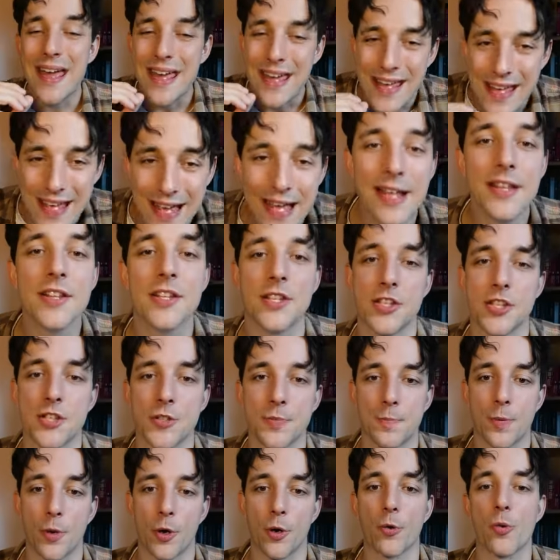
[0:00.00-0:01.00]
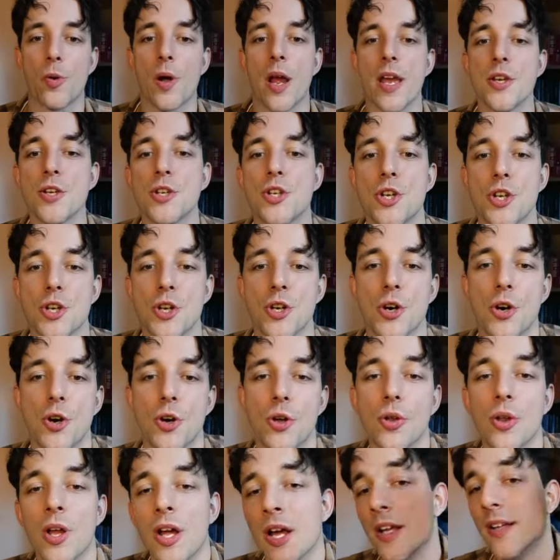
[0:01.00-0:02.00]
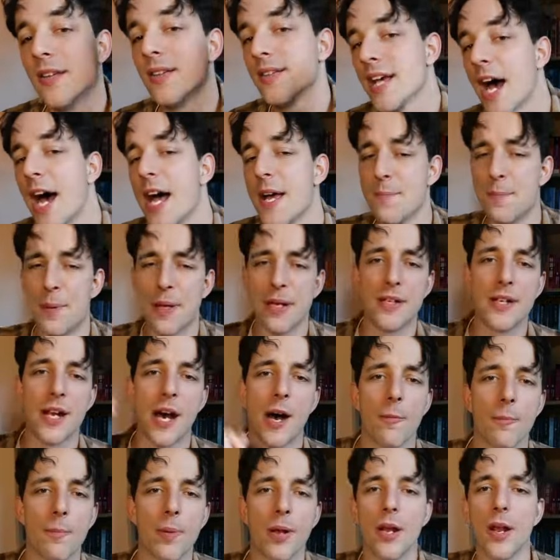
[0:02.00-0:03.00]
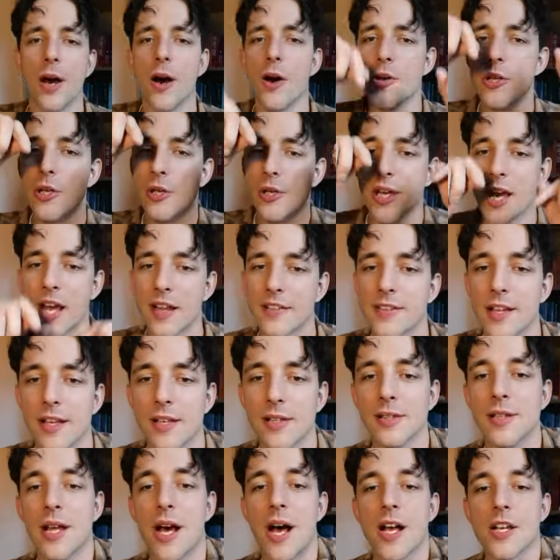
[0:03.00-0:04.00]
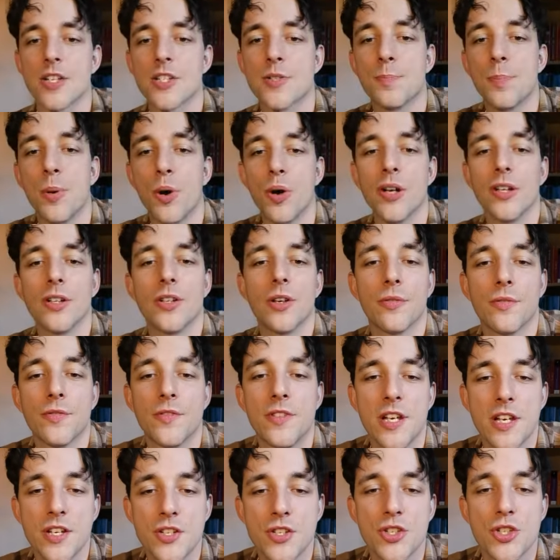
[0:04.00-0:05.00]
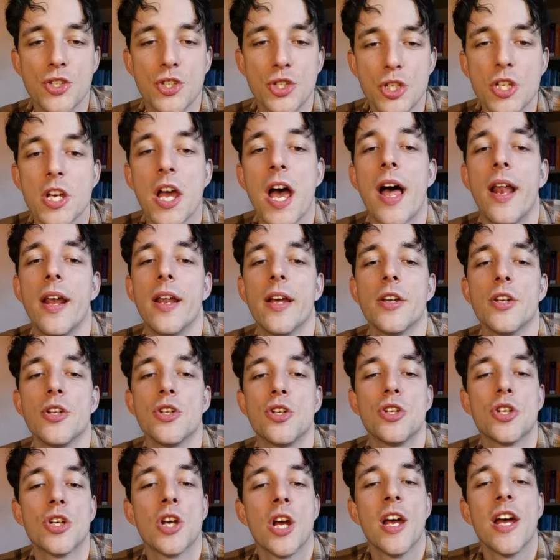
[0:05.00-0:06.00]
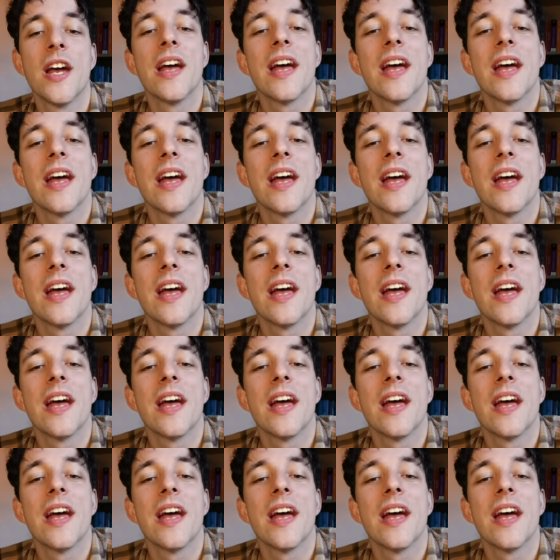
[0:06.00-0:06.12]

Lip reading: inspirational. Type it down below. You get the last point of this challenge.